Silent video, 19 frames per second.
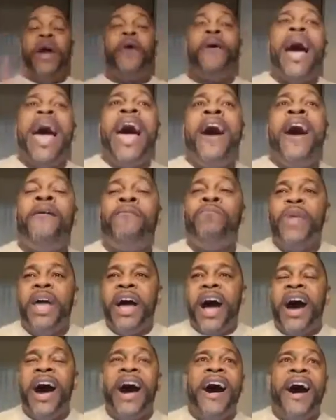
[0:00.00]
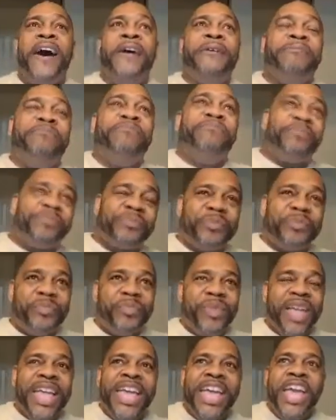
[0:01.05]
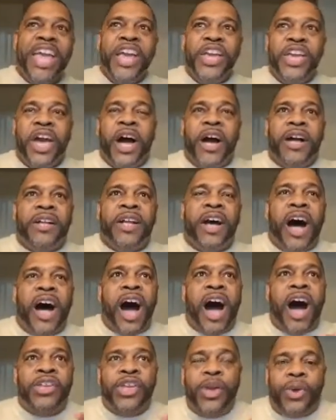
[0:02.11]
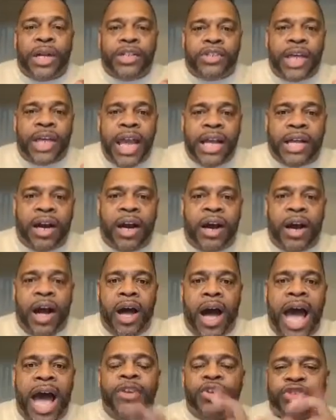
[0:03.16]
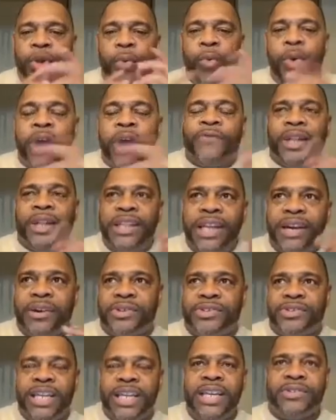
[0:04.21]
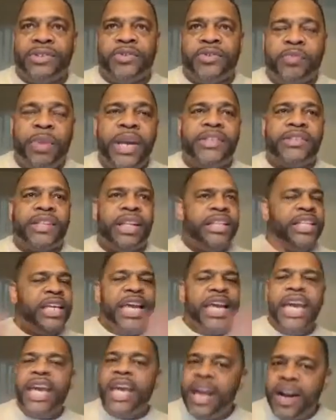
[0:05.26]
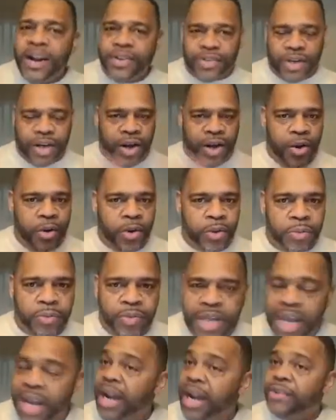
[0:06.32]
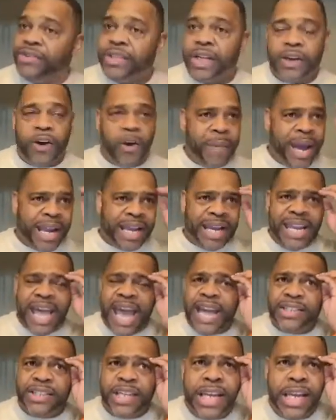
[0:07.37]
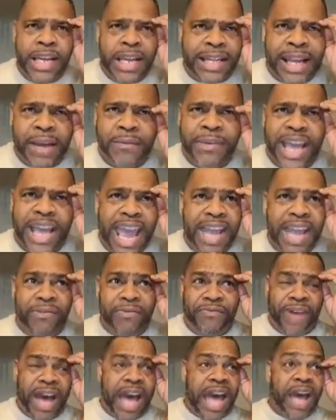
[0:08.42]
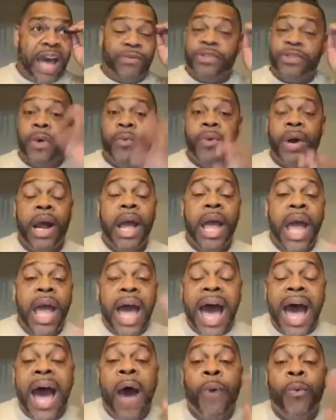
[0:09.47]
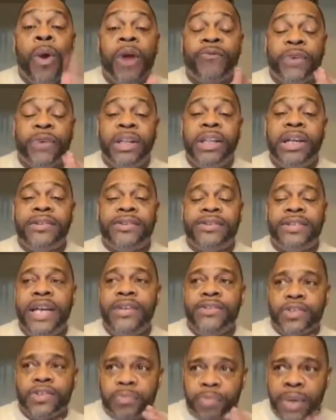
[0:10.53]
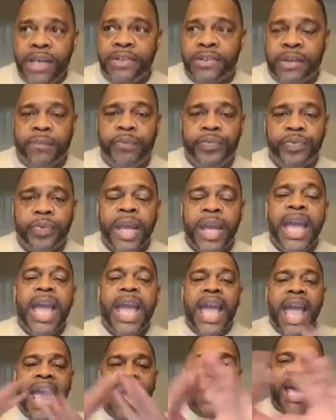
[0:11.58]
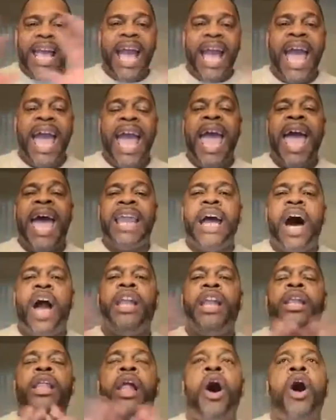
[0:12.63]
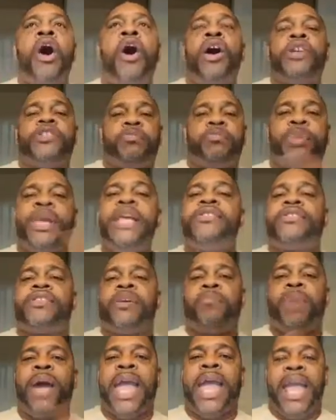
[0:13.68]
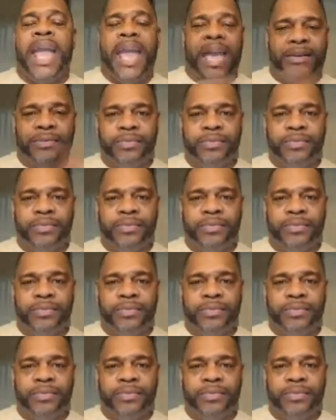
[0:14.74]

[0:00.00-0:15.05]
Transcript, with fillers: know how um, Oh, you can take a, I used to work for Little Caesars Pizza years ago, years ago, back in 19, I think it was 85, somewhere. I worked for Little Caesars Pizza and they had a large pizza pan,